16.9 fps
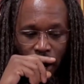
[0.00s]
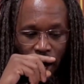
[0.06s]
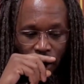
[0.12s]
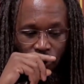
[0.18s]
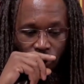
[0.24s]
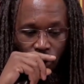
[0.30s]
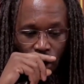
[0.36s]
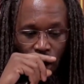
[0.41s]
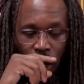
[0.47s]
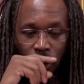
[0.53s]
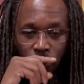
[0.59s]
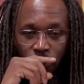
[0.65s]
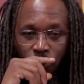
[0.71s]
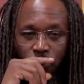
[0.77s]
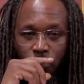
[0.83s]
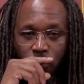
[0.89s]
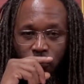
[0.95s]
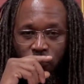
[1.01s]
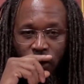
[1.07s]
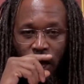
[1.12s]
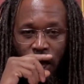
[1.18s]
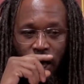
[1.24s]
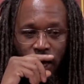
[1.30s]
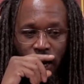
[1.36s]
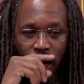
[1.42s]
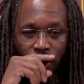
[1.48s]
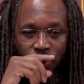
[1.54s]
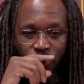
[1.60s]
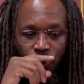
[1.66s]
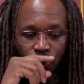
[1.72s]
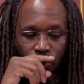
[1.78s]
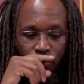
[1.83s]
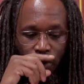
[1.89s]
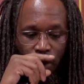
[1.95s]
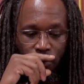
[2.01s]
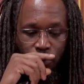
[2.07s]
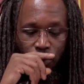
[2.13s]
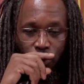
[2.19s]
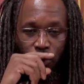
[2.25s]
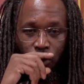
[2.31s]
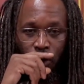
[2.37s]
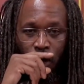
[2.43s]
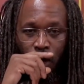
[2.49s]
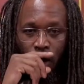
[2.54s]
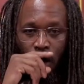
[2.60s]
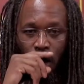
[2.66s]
How you honor the Most High and how you remember